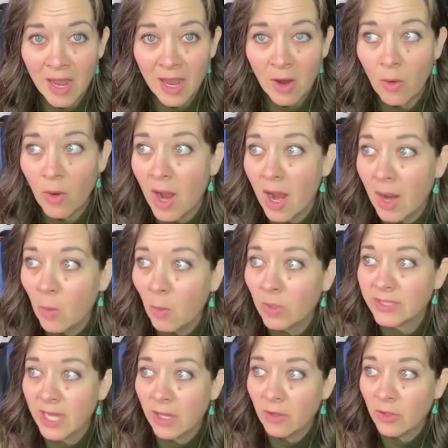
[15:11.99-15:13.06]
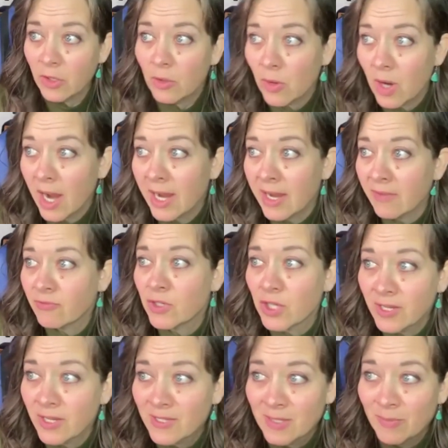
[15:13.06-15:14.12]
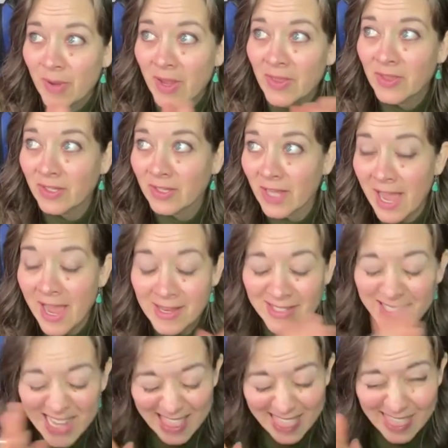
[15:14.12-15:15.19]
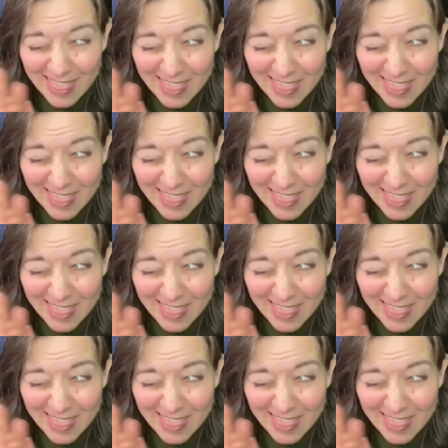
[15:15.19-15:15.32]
Now, I will tell you, I have just spent the last